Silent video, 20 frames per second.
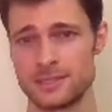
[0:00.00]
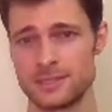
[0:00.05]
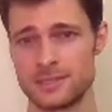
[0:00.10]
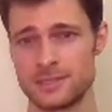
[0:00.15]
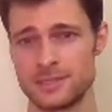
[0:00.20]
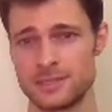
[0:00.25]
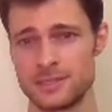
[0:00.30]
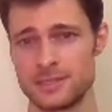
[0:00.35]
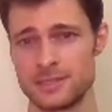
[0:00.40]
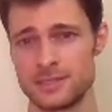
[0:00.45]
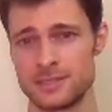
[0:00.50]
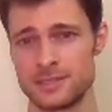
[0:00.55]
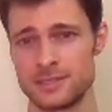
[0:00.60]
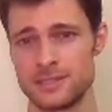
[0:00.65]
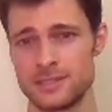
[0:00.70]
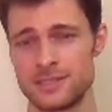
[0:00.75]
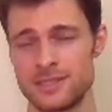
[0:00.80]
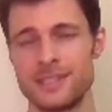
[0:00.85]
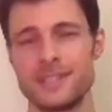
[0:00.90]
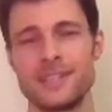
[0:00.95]
Yes.
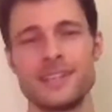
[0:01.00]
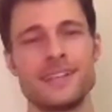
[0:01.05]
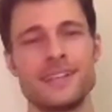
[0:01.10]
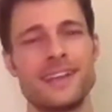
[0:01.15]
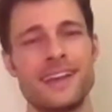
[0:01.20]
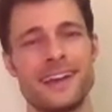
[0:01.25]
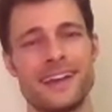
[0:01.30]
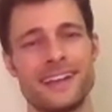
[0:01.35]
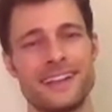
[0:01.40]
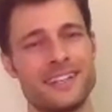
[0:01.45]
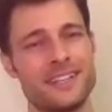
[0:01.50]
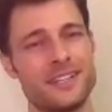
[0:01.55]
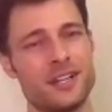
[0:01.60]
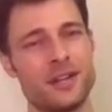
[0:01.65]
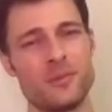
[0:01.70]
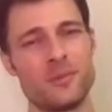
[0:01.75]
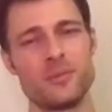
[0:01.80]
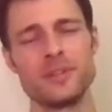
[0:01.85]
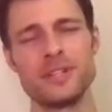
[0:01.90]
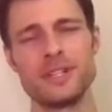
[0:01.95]
Yeah,
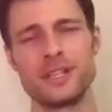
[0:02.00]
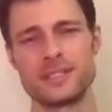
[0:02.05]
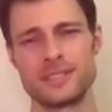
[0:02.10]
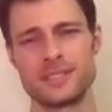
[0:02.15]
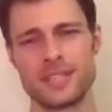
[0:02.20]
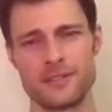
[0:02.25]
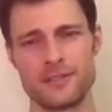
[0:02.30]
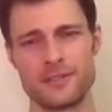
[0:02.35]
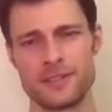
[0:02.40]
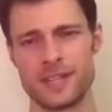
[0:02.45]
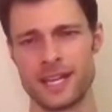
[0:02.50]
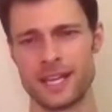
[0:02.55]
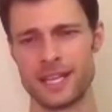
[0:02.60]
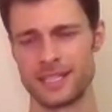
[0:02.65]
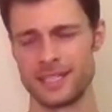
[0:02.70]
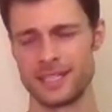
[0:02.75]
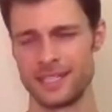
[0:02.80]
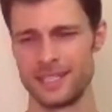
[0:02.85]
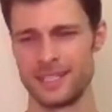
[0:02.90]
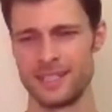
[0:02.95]
no, I'm really excited for
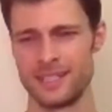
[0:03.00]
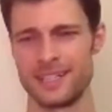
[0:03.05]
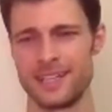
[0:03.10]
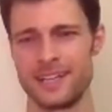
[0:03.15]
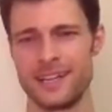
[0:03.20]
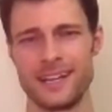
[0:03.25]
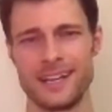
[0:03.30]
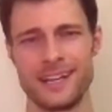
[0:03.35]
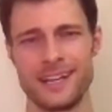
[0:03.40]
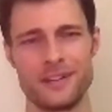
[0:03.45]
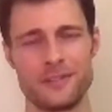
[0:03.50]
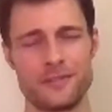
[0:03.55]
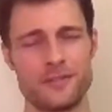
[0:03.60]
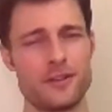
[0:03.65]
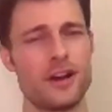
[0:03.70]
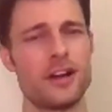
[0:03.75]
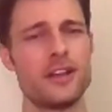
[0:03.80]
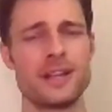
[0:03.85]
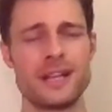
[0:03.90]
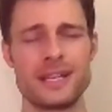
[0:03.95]
that. Uh,
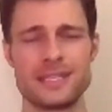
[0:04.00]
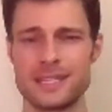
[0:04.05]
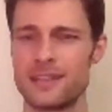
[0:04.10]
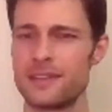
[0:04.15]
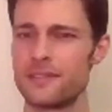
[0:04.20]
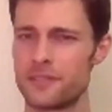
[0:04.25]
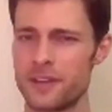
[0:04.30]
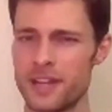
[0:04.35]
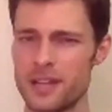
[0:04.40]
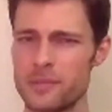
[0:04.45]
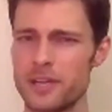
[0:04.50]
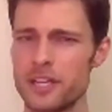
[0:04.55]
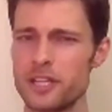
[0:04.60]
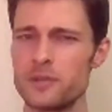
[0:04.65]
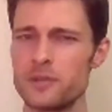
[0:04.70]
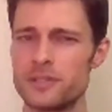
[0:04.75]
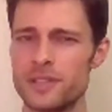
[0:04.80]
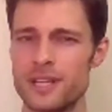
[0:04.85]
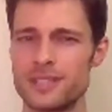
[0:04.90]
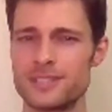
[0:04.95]
for all you guys, and for anybody
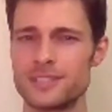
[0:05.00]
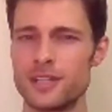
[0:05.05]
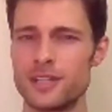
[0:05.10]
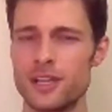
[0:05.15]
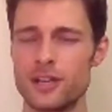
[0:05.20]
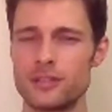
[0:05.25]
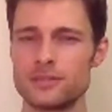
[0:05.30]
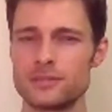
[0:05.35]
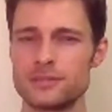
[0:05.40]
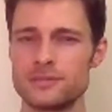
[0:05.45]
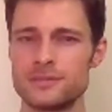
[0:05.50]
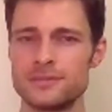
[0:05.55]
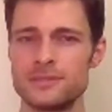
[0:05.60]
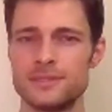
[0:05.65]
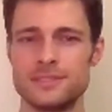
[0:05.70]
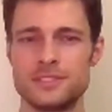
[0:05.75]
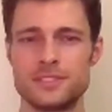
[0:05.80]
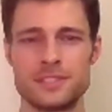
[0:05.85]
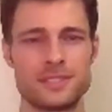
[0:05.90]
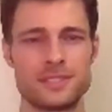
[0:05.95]
who doesn't know,
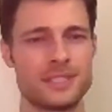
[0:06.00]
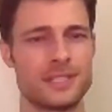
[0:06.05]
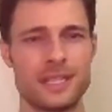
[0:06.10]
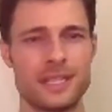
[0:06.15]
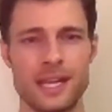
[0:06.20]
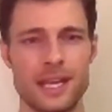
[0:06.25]
just in